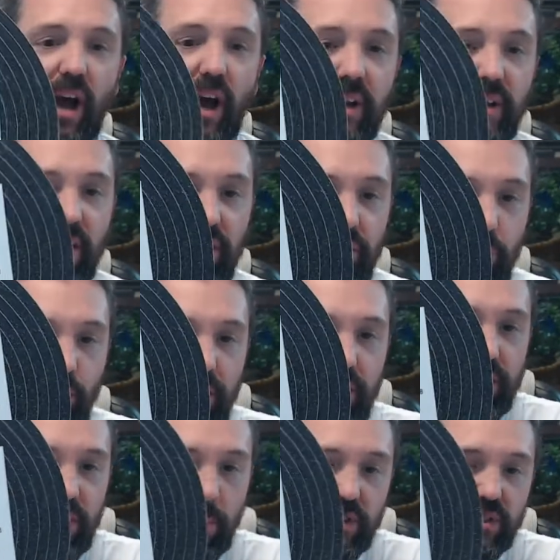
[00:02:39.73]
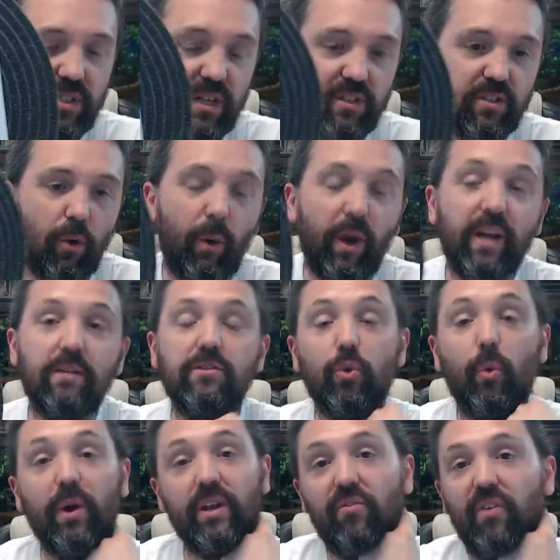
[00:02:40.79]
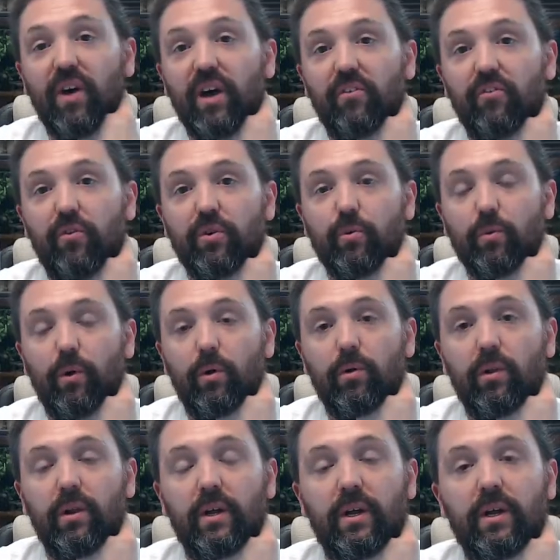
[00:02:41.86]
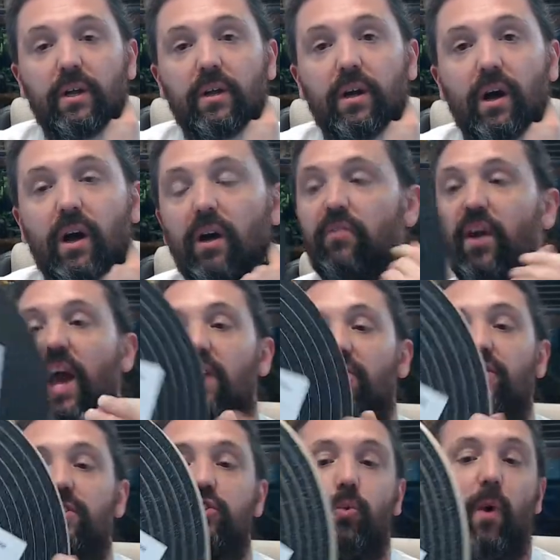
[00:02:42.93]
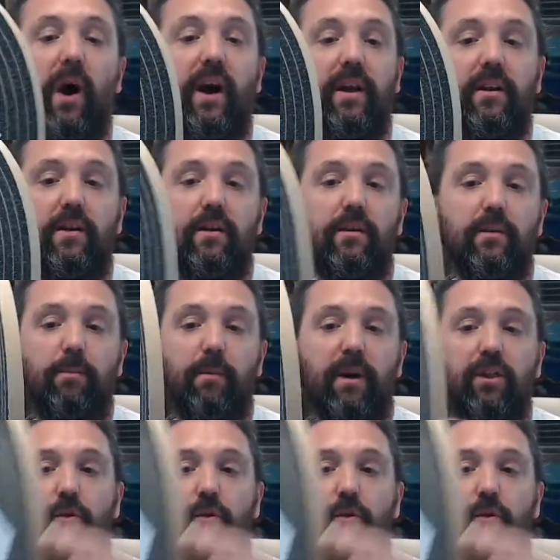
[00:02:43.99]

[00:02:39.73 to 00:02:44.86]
on the Reese number 608, 25-foot roll of half-inch wide by